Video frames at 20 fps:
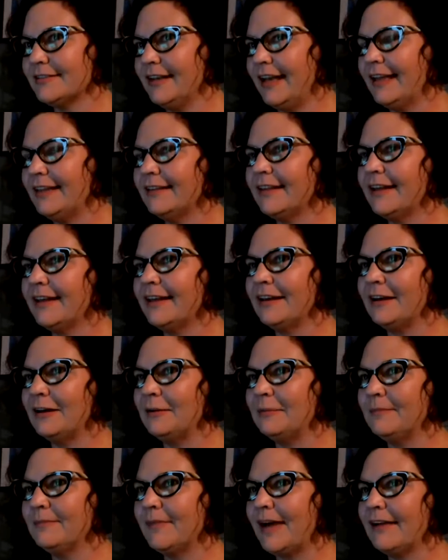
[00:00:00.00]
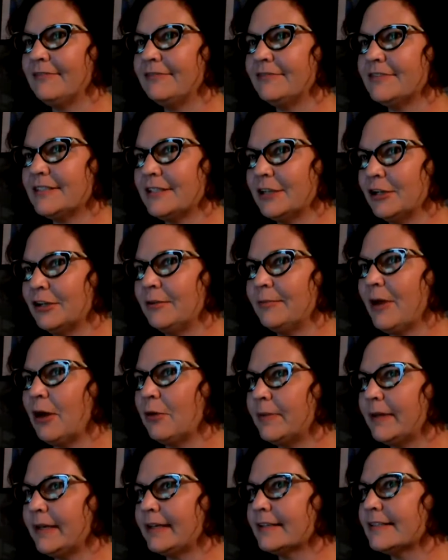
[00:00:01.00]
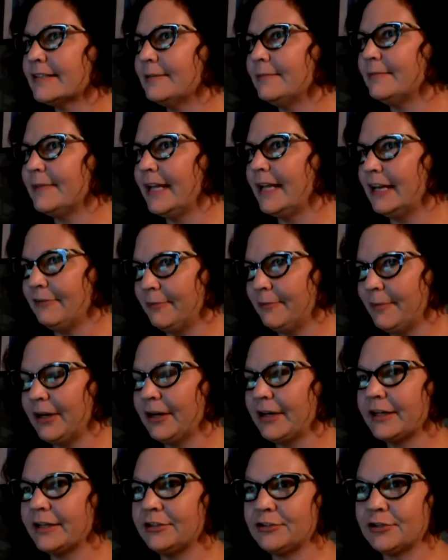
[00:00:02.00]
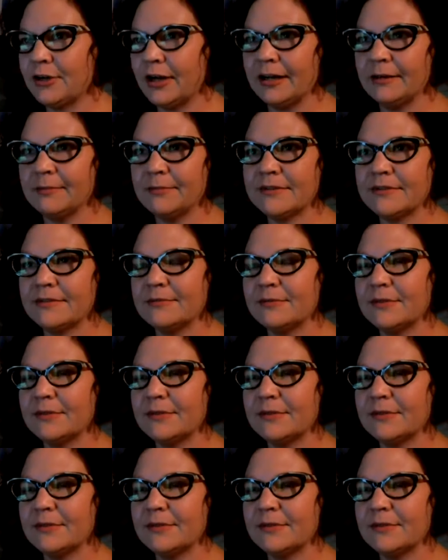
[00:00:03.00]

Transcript: And then I still am helping some Native American tribes with